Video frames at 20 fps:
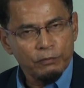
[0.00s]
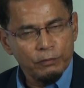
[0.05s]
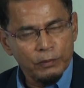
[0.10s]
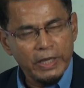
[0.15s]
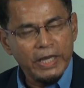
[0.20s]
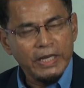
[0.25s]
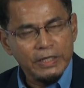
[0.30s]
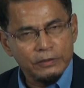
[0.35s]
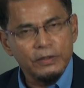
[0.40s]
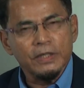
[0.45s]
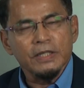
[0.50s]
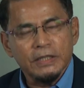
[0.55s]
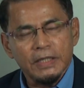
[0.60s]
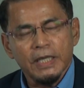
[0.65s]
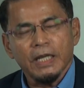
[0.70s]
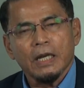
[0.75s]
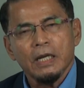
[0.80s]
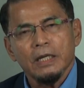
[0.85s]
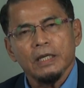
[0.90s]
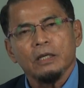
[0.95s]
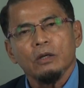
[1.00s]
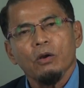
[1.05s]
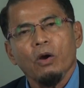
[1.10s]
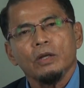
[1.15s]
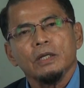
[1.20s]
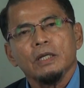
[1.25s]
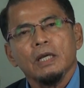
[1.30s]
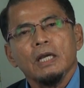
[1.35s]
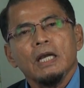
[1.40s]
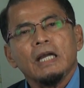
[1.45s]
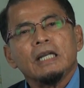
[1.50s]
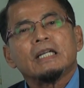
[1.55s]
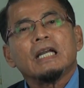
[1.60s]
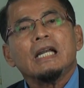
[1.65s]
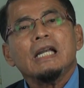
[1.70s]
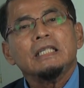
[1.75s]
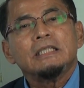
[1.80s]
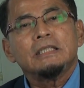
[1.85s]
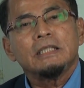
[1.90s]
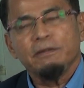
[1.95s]
intrinsically, not
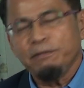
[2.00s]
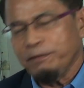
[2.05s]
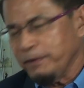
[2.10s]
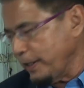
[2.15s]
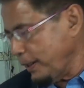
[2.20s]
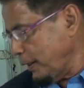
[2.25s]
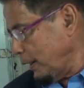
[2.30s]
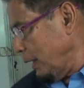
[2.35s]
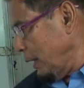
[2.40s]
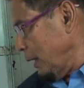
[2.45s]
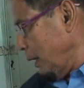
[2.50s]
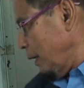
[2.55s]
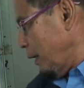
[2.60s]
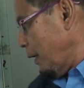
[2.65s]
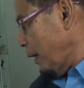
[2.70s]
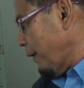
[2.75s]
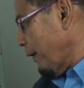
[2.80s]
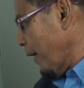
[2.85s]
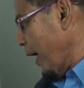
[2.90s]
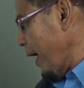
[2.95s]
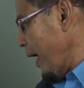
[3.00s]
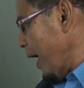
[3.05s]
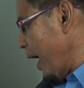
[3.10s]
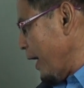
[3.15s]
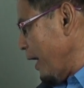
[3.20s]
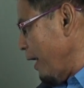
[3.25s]
relatively. All right, and